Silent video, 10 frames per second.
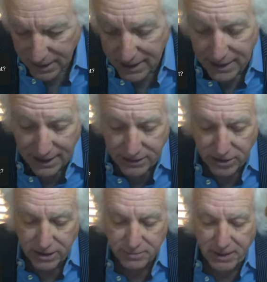
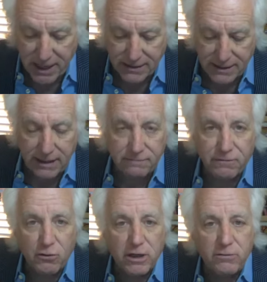Actually, it's back to
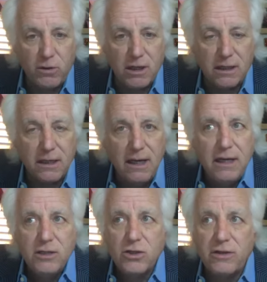841.
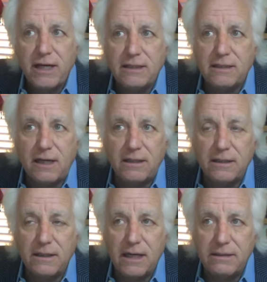So that's
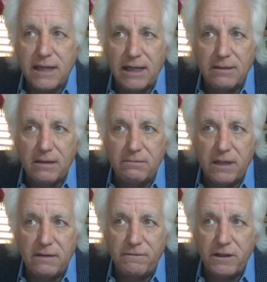a time.
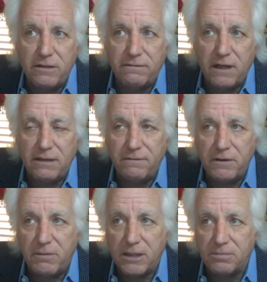If
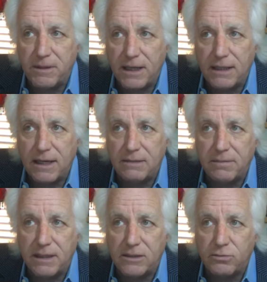you multiply that
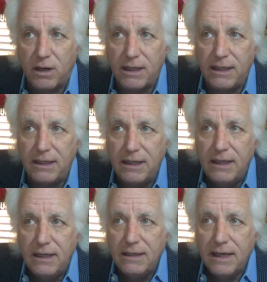by 20,
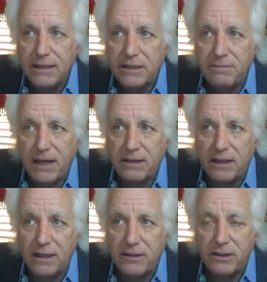that's about
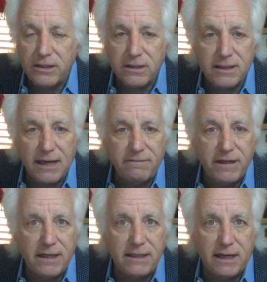
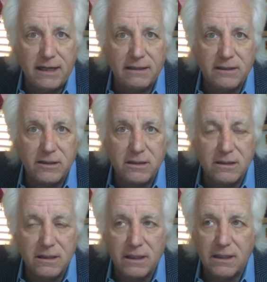$170,
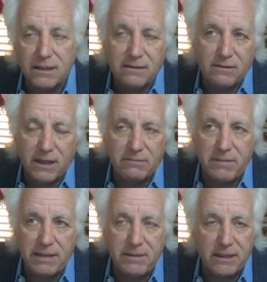or
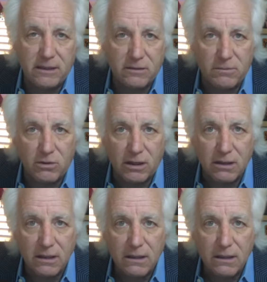maybe a little more.